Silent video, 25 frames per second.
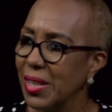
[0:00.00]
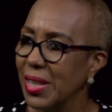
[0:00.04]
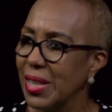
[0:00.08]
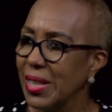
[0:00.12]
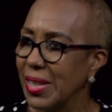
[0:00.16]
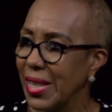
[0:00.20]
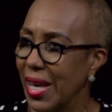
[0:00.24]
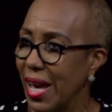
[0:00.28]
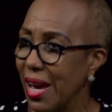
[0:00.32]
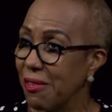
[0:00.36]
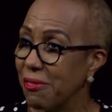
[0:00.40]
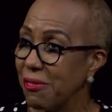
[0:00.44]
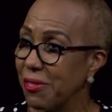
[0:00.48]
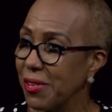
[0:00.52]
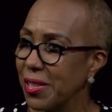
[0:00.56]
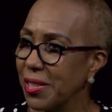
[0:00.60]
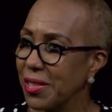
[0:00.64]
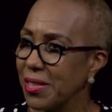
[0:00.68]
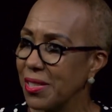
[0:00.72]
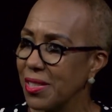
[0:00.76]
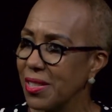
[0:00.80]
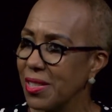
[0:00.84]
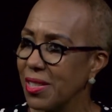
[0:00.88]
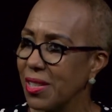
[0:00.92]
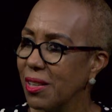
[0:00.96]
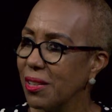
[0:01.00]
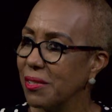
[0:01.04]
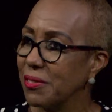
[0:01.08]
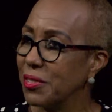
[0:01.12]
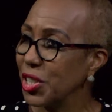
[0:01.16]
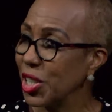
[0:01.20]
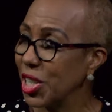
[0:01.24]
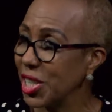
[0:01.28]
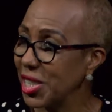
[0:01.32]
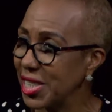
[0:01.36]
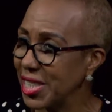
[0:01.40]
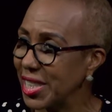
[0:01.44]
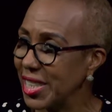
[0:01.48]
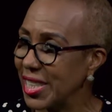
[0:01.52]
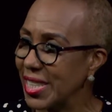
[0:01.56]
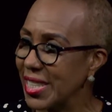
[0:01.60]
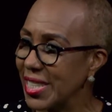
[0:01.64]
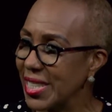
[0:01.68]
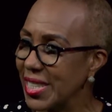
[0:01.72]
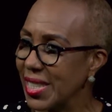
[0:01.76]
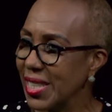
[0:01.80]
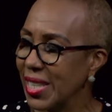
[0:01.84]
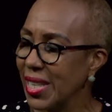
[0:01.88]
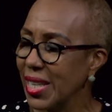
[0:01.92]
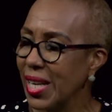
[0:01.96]
the efforts of
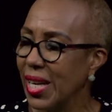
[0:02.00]
churches.